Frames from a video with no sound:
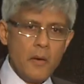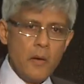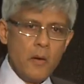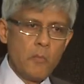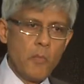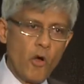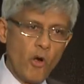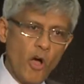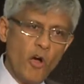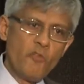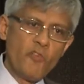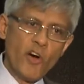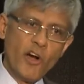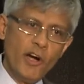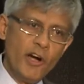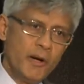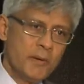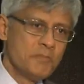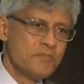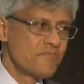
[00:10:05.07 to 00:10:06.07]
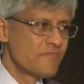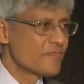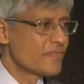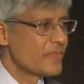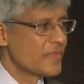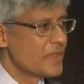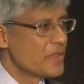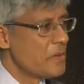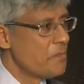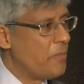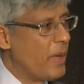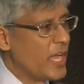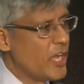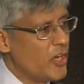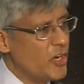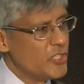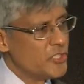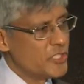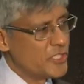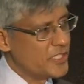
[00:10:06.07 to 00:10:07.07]
Moreover,
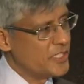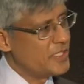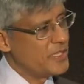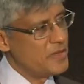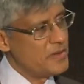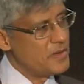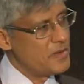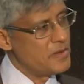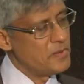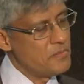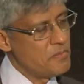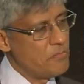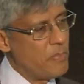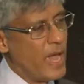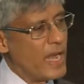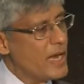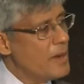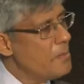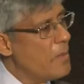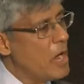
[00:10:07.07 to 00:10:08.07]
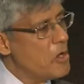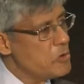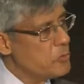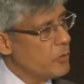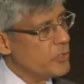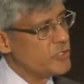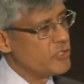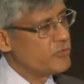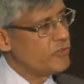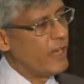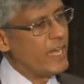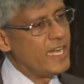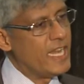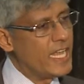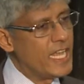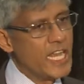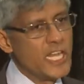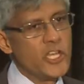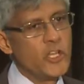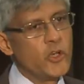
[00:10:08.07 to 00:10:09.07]
because Paramount was
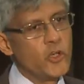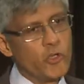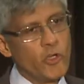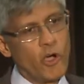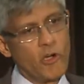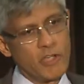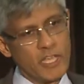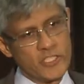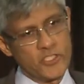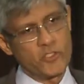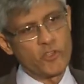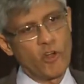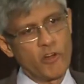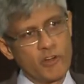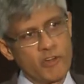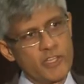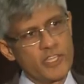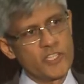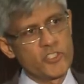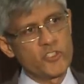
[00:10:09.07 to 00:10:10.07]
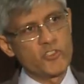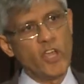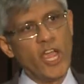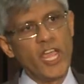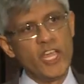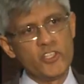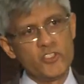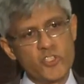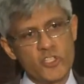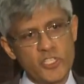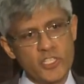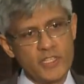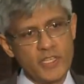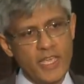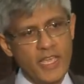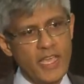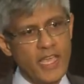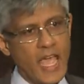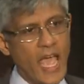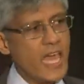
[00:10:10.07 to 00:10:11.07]
trading in New York Stock Exchange,
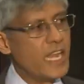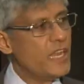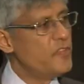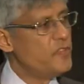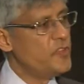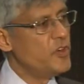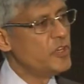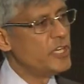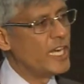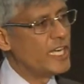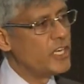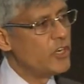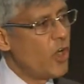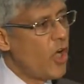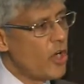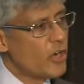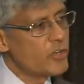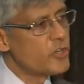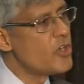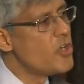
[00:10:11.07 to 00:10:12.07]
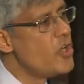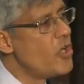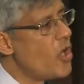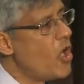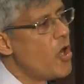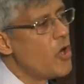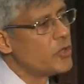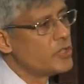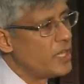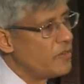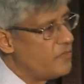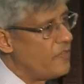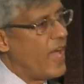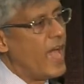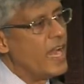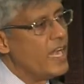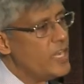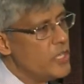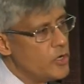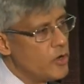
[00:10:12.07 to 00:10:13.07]
and if you did not know the
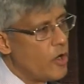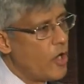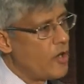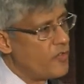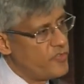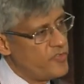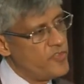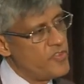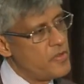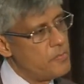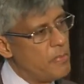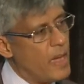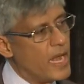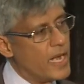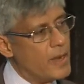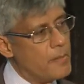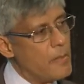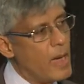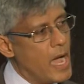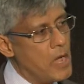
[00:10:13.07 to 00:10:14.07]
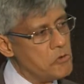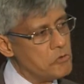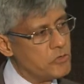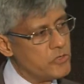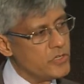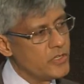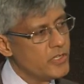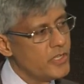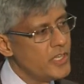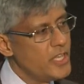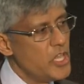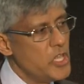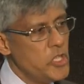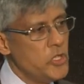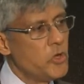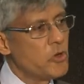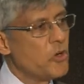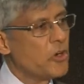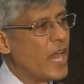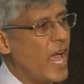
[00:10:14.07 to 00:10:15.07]
value of Paramount,
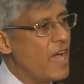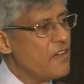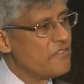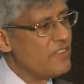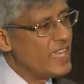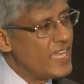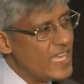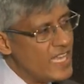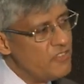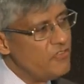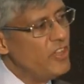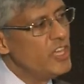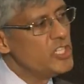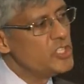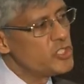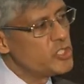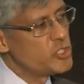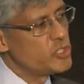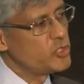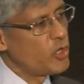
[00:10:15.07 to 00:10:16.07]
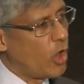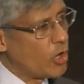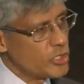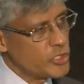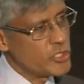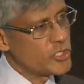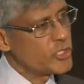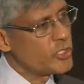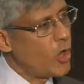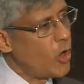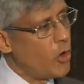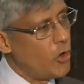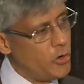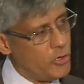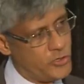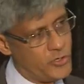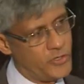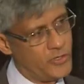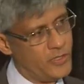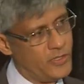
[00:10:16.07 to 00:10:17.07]
you could have even short
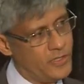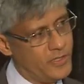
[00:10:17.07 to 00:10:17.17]
sold